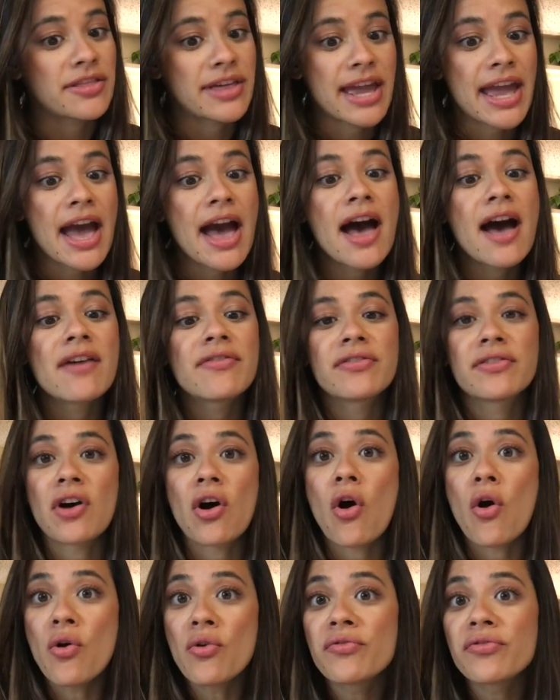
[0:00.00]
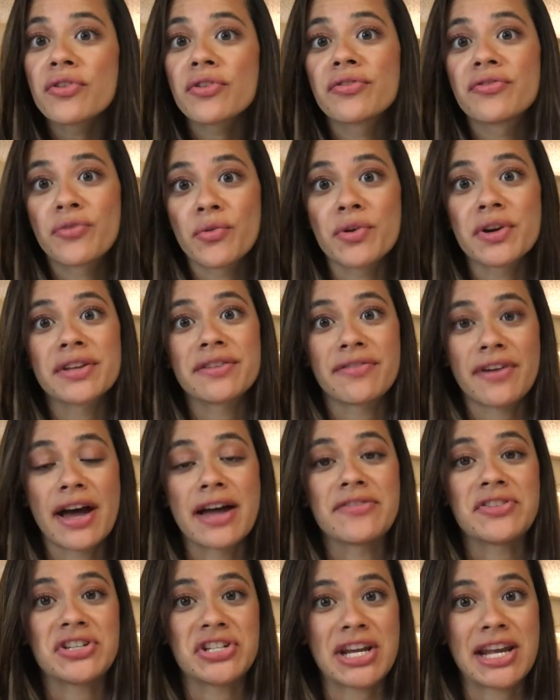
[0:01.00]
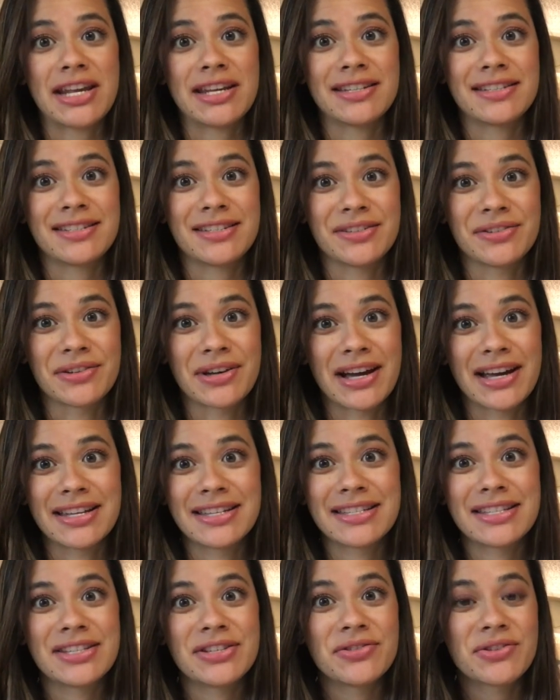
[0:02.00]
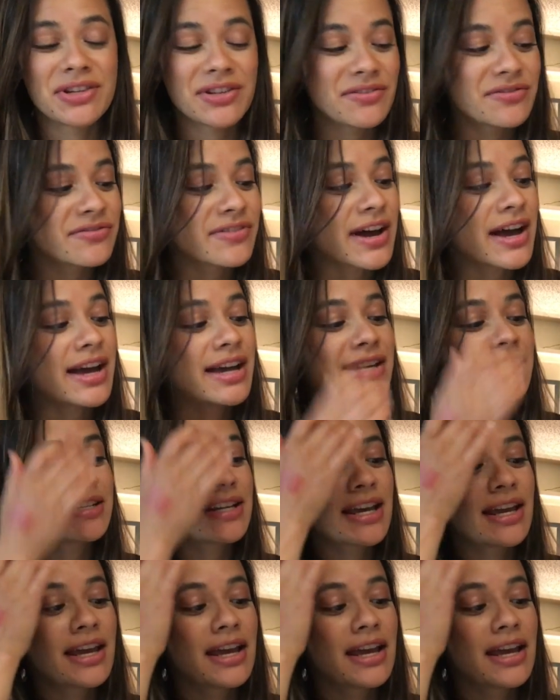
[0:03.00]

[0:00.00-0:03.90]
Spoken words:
They have over 45 shades, you guys. You can find